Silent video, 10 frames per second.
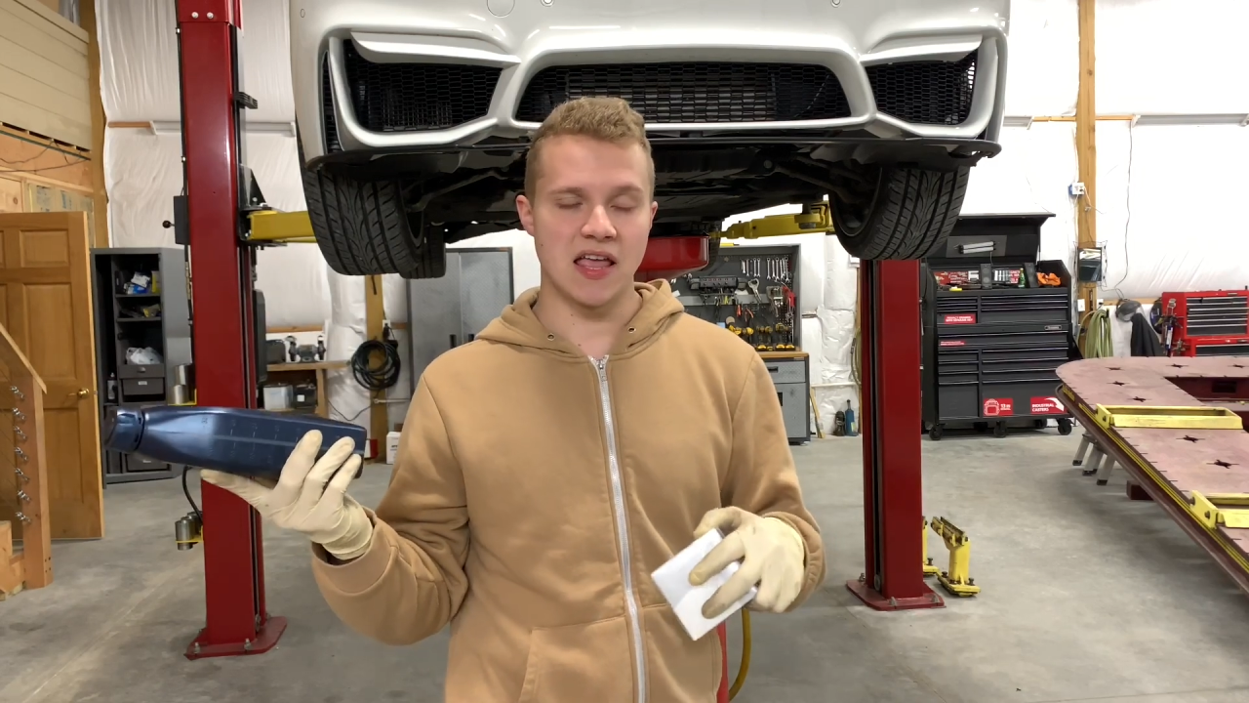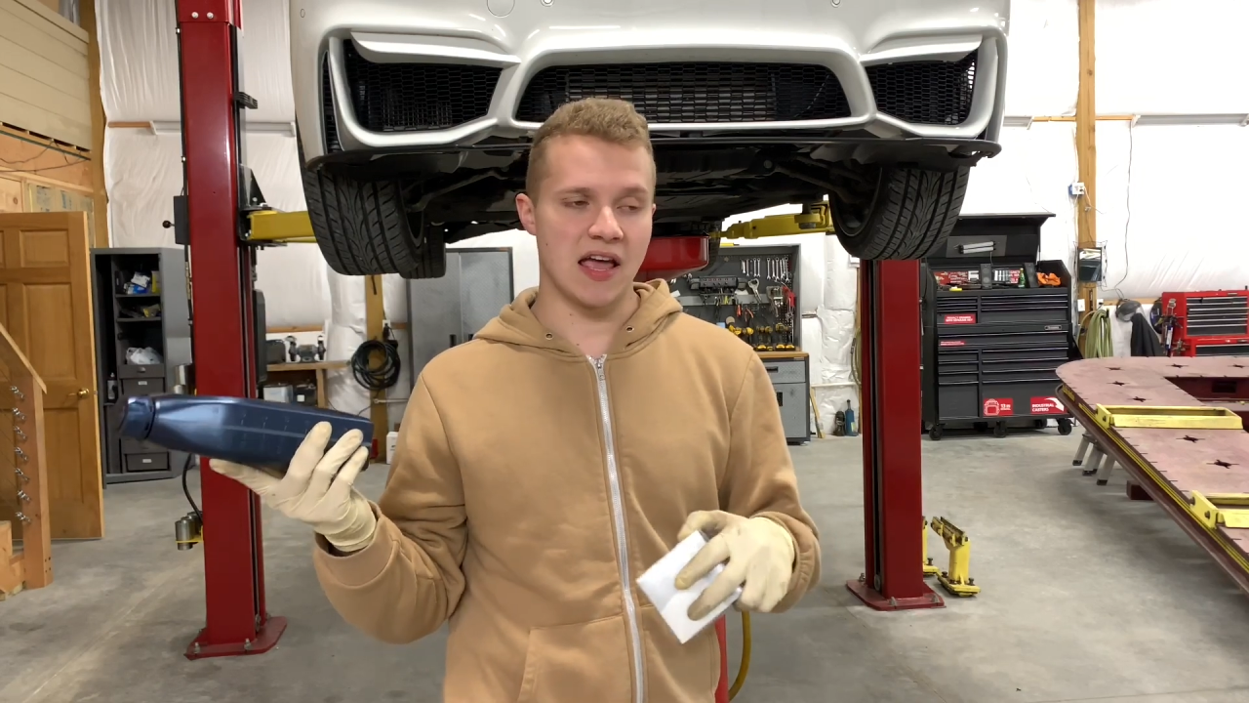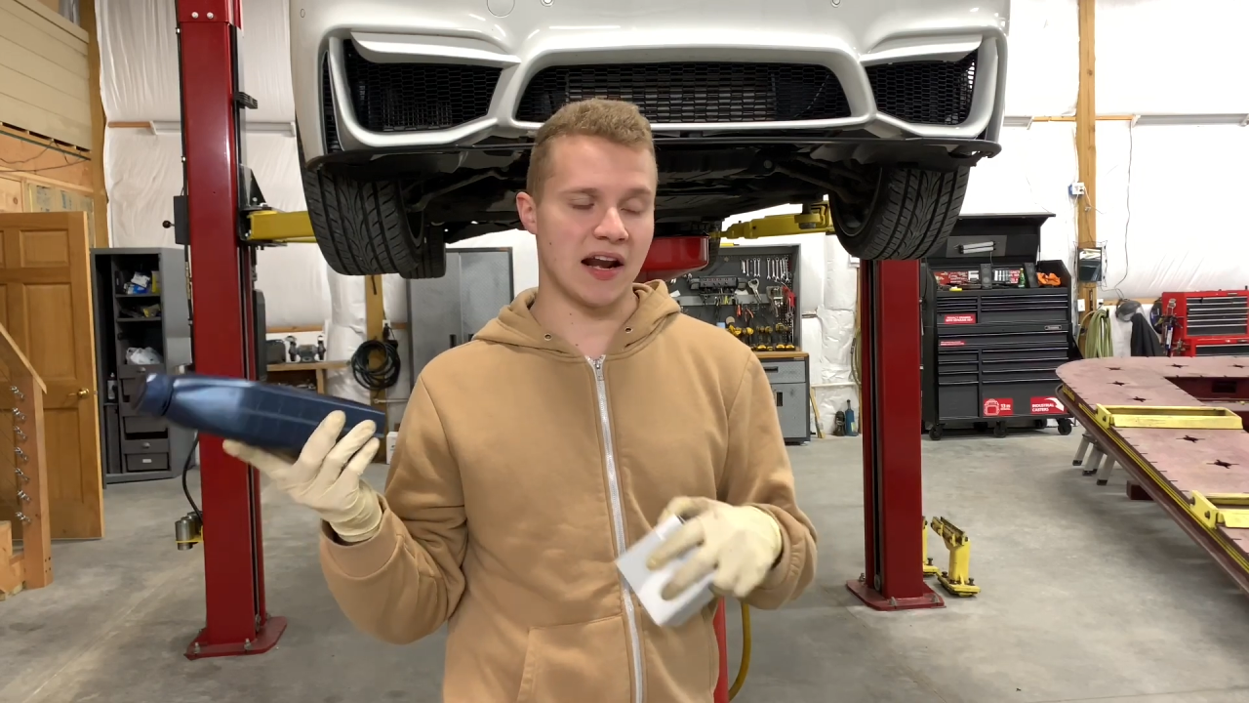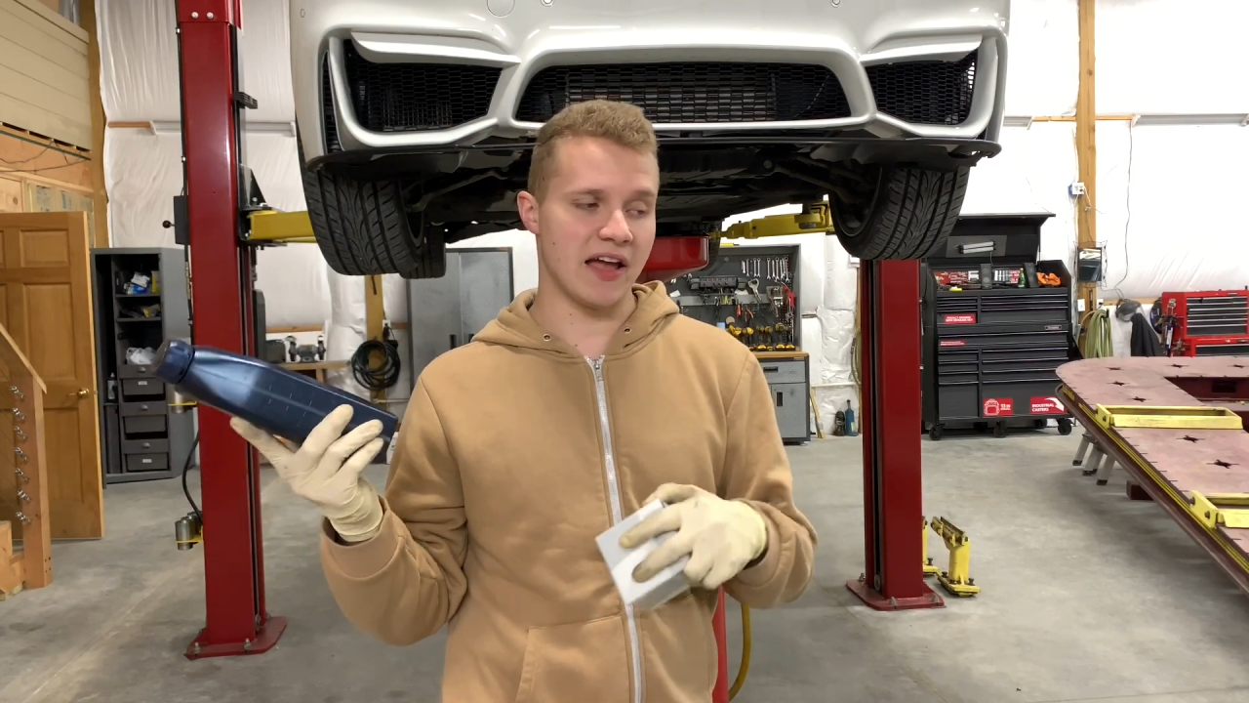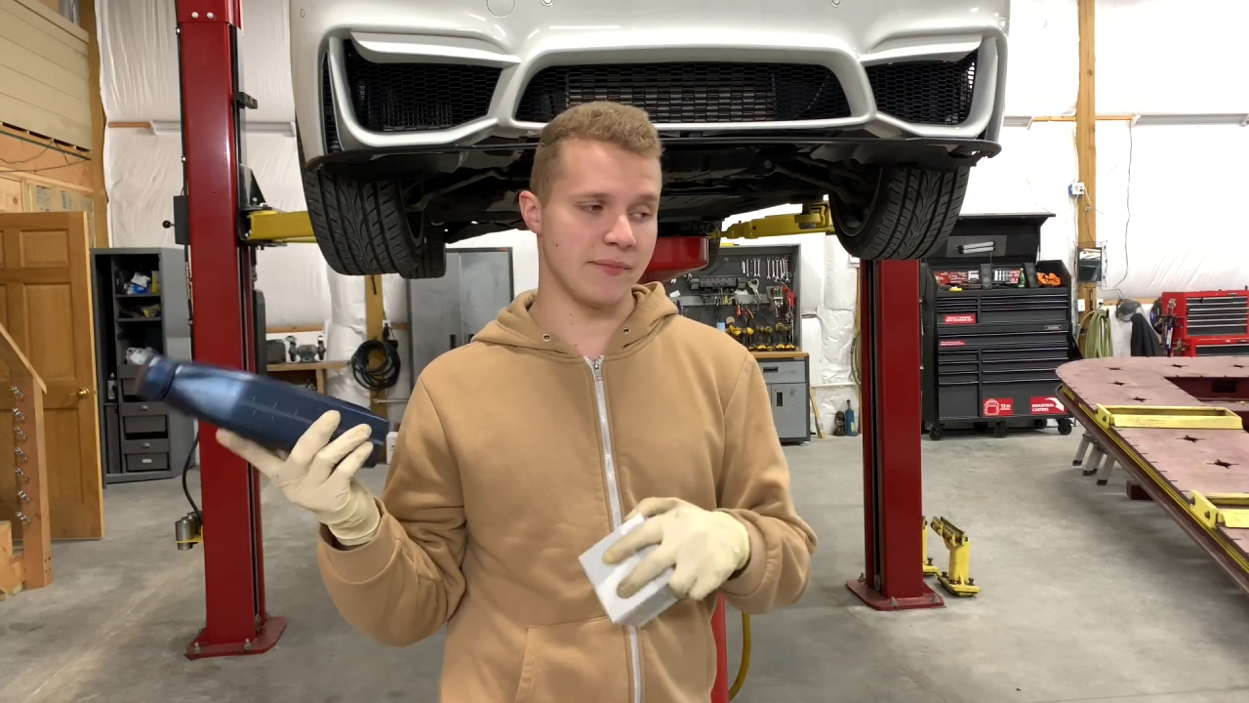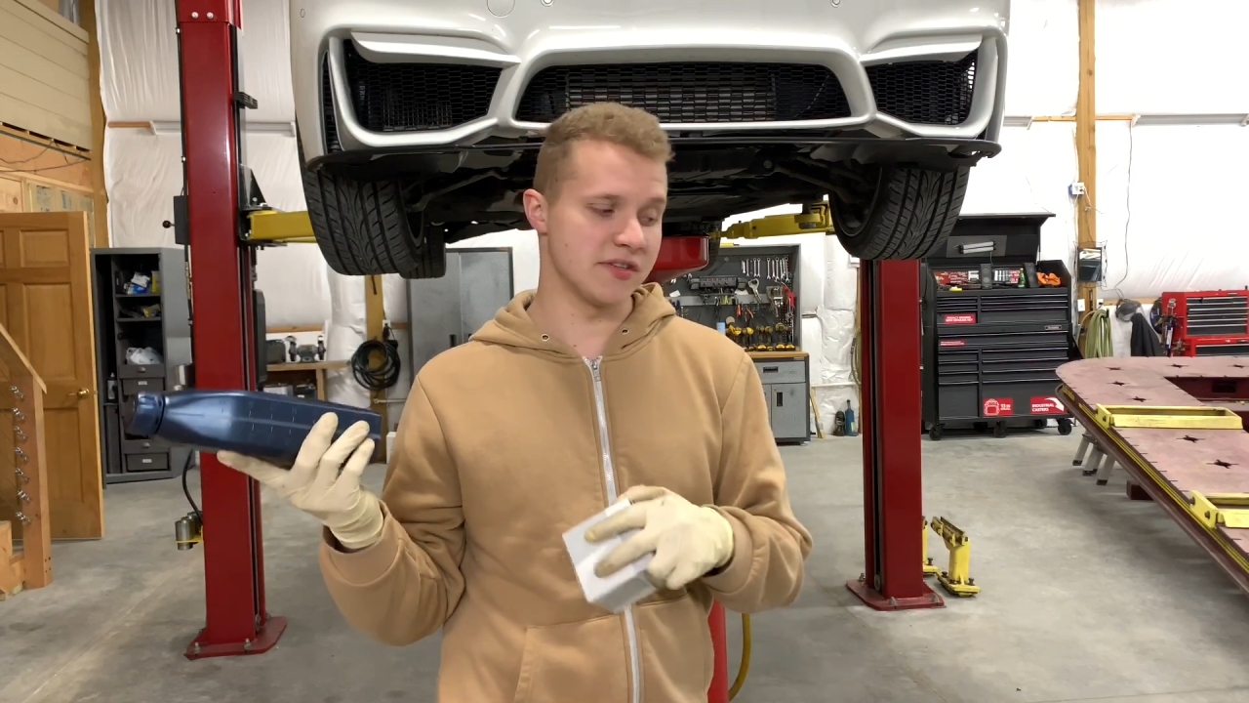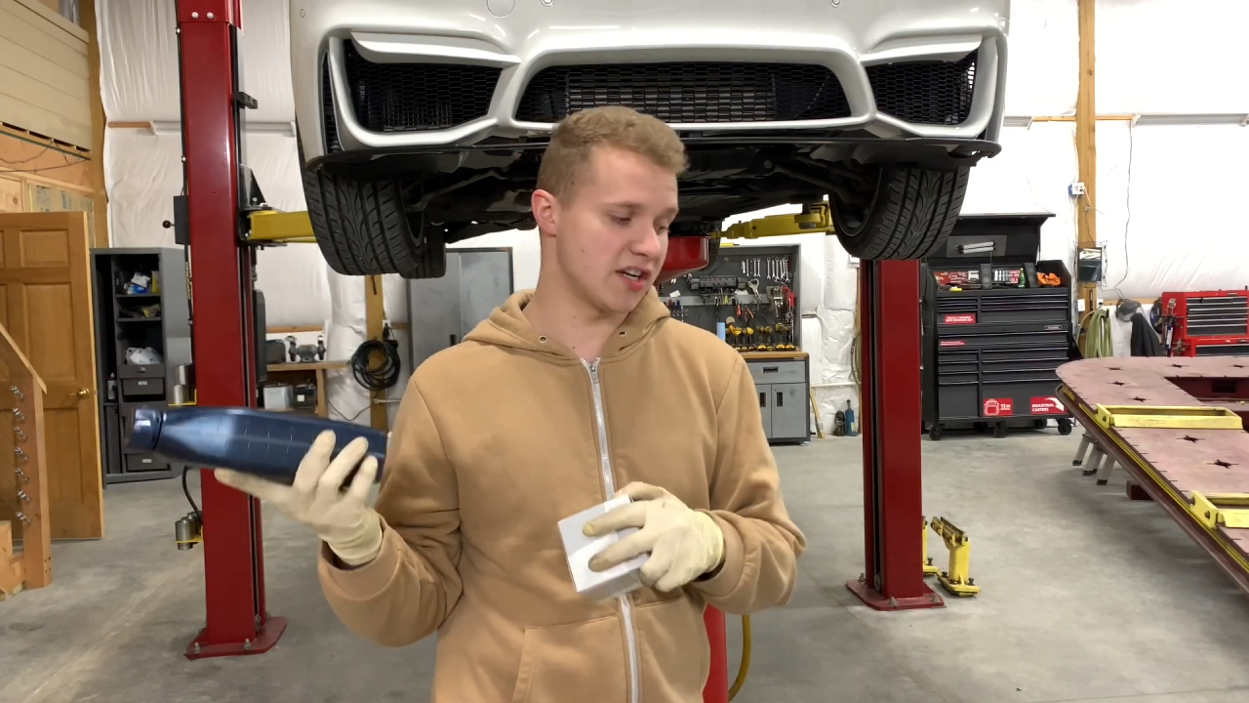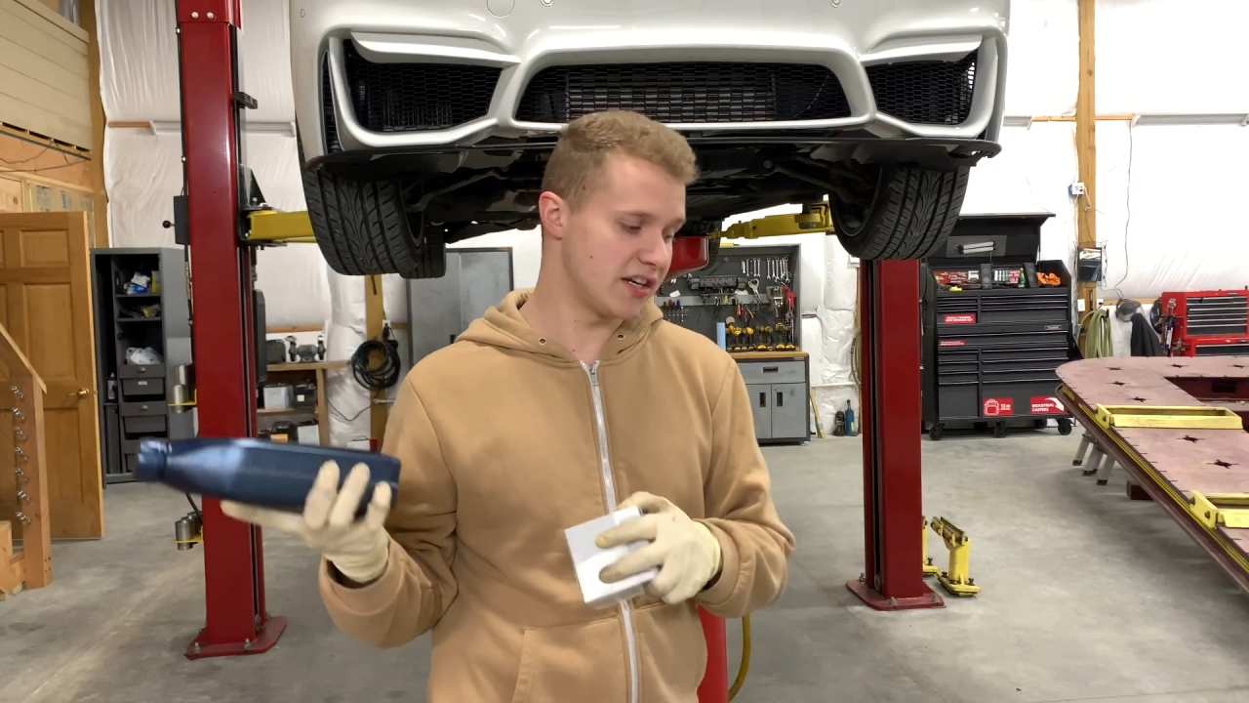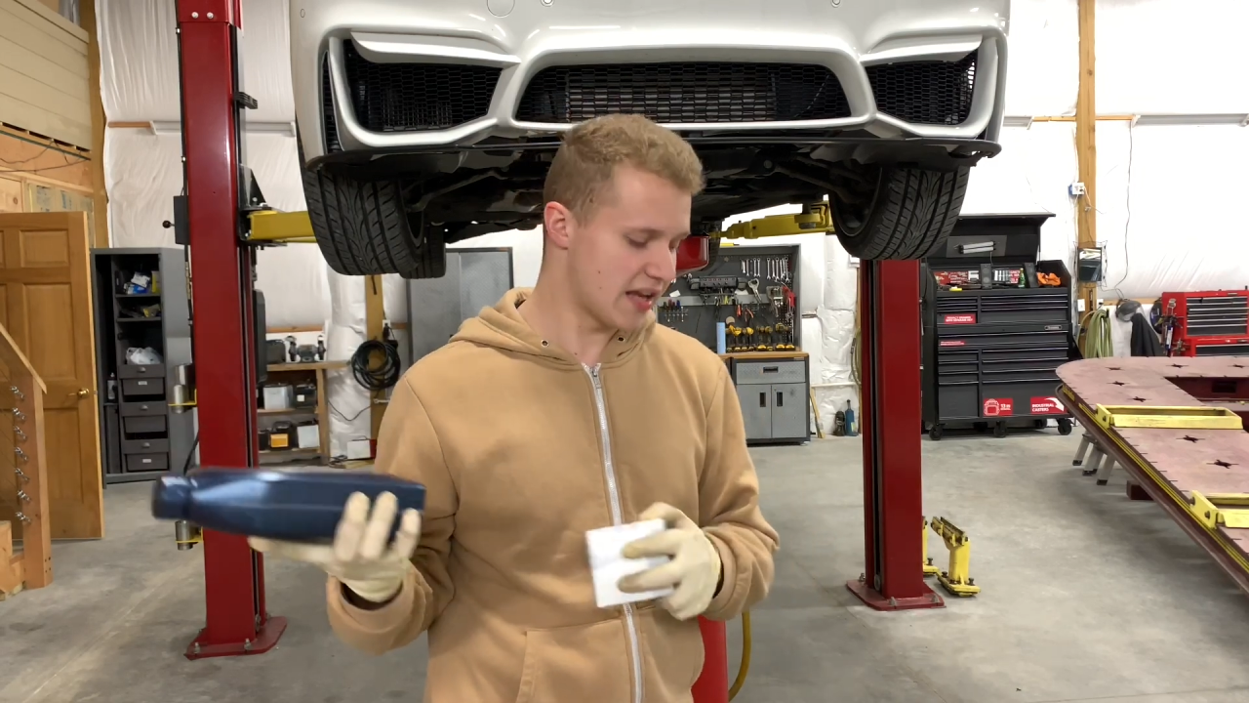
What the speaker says: and I have Missouri